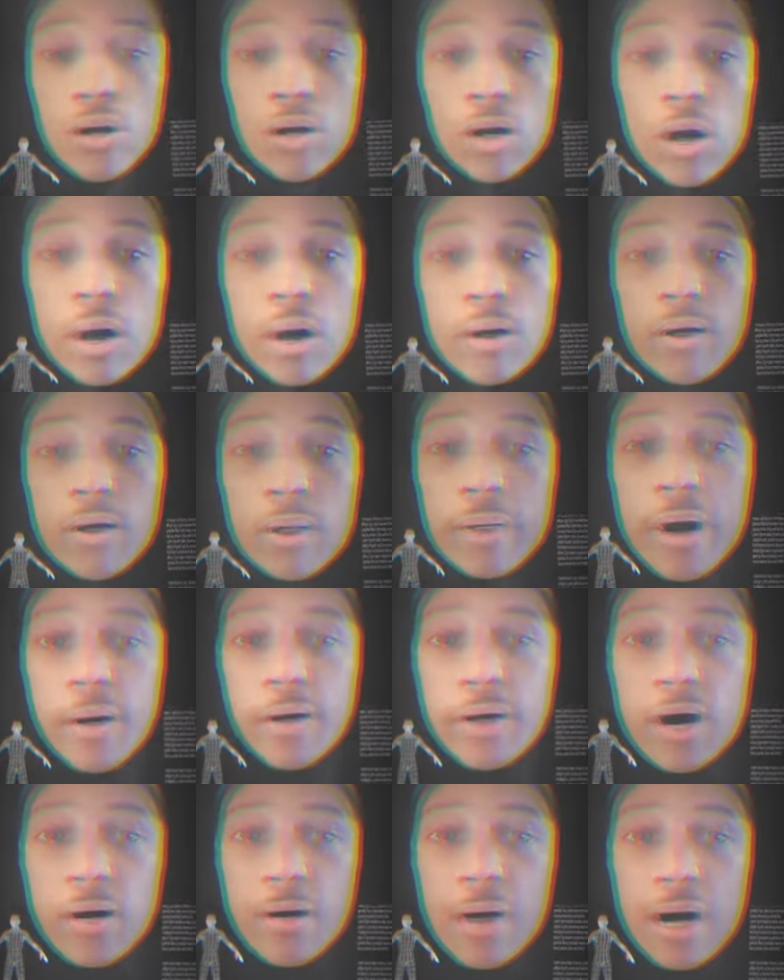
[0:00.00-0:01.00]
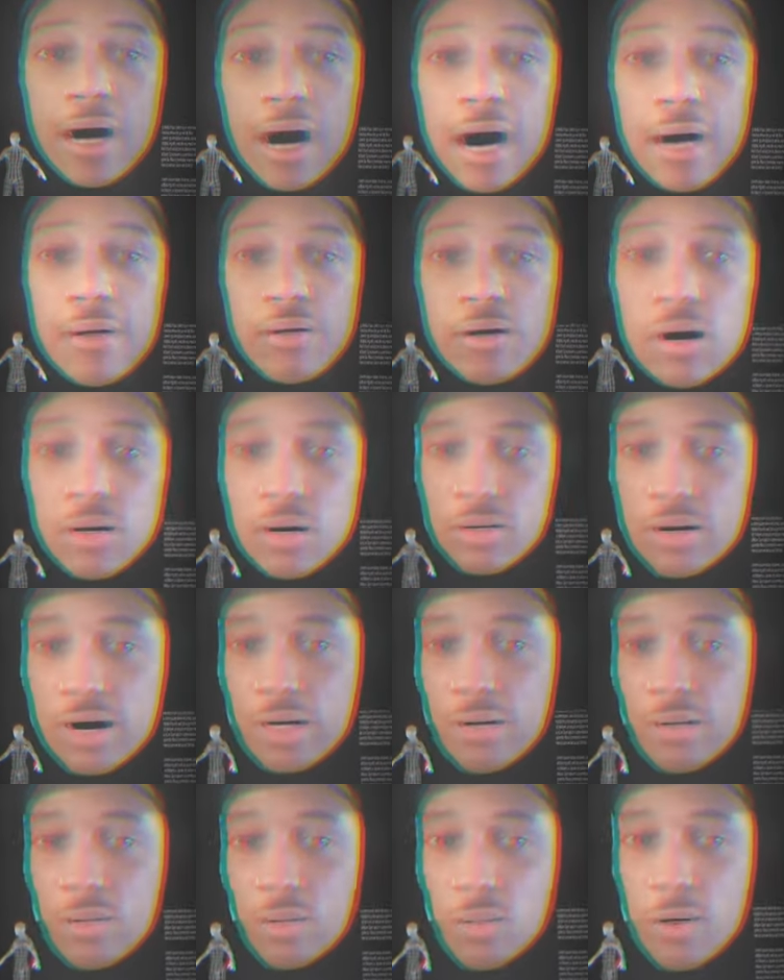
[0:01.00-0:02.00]
So I want to be able to get my live sessions
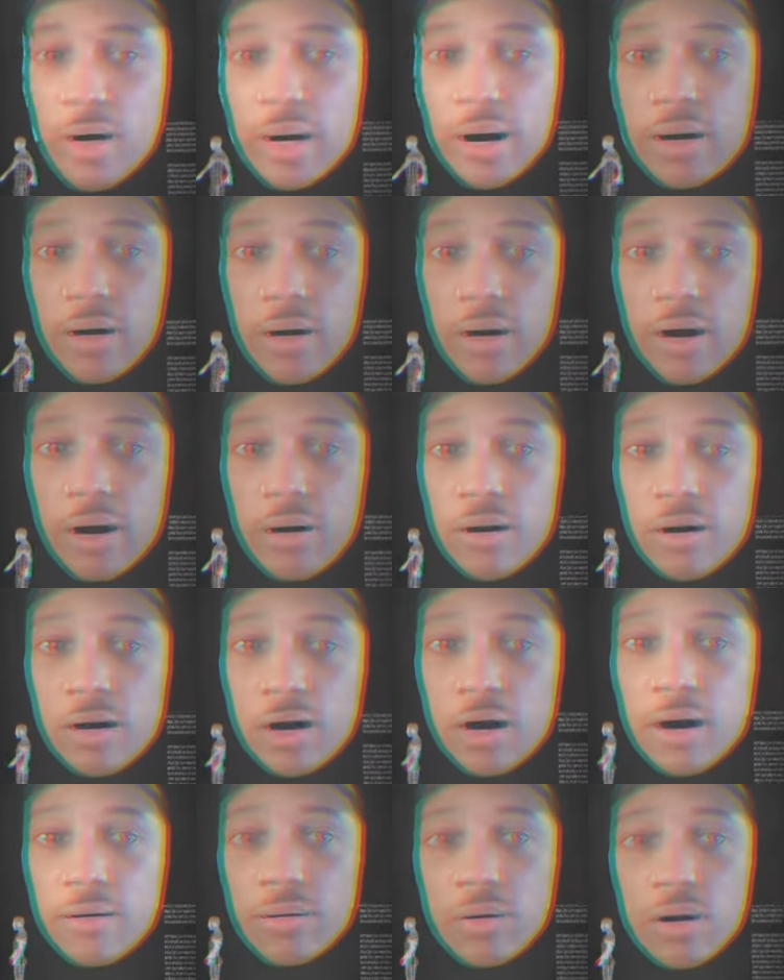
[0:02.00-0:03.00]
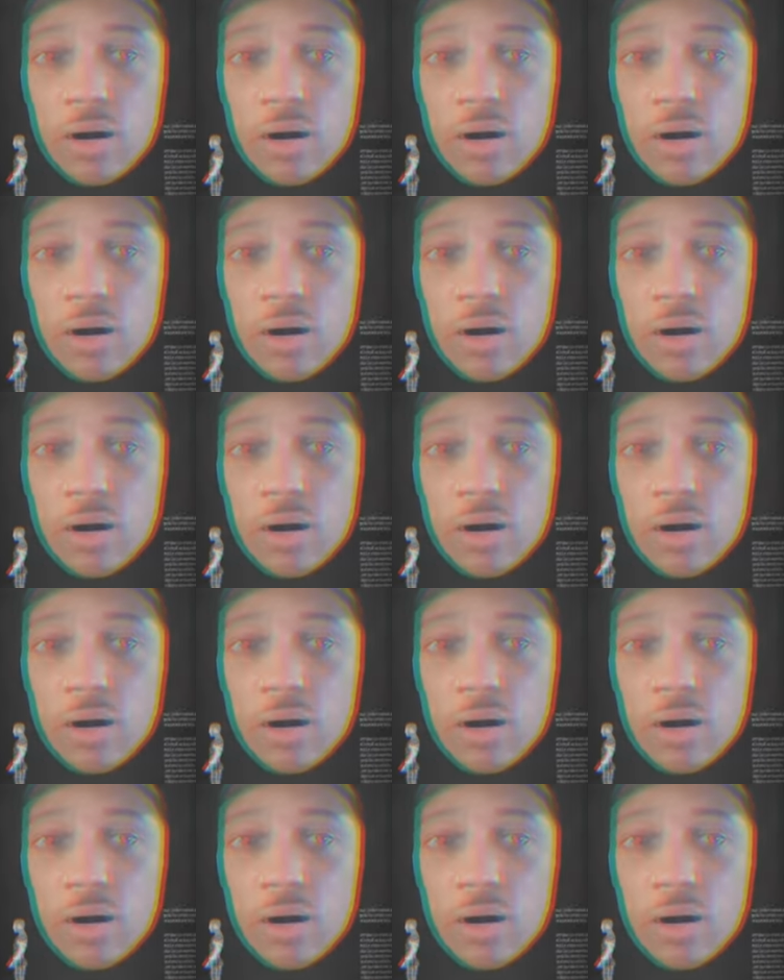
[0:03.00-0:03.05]
out of the way and all the good stuff.